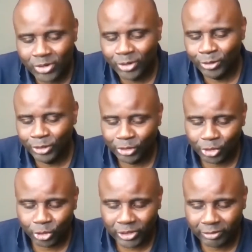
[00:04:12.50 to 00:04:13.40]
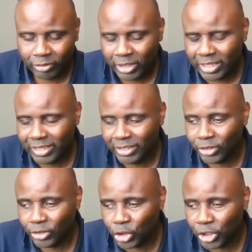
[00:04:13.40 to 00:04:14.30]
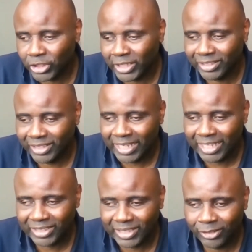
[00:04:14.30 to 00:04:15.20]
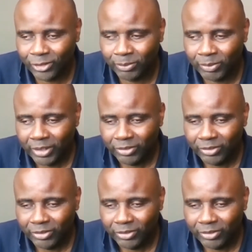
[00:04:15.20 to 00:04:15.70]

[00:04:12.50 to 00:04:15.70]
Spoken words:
not only the church. The church I attend has signed up.